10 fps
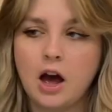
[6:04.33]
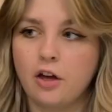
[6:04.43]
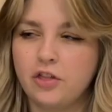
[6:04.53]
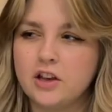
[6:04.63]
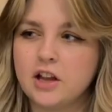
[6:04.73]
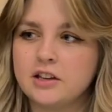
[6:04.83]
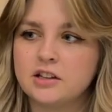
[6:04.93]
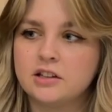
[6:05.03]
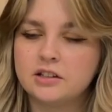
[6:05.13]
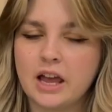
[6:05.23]
I think that is
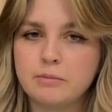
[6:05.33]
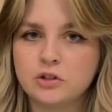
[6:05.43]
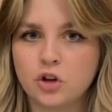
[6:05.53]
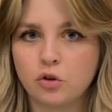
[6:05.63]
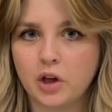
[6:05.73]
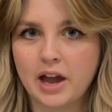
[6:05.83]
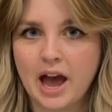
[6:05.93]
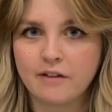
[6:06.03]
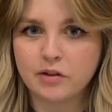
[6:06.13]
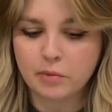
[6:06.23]
the same sole that I
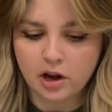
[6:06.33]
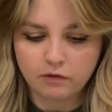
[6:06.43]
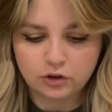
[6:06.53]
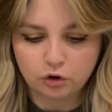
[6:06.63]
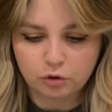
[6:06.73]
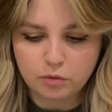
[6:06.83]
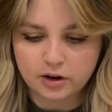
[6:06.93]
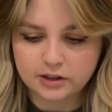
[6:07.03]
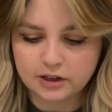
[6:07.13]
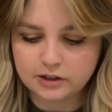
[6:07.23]
have in my other Doc
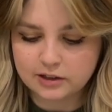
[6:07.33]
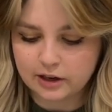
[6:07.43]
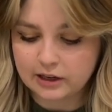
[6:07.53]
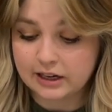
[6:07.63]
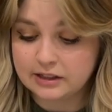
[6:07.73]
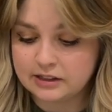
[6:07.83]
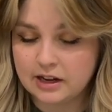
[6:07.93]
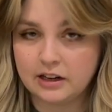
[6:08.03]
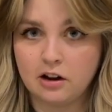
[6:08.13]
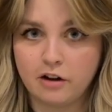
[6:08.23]
Martens, and I can
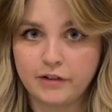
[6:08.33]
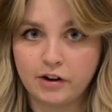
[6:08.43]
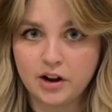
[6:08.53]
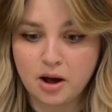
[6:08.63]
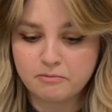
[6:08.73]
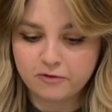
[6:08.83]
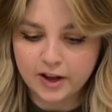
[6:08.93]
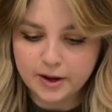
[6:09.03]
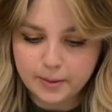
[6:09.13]
say they are very comfy.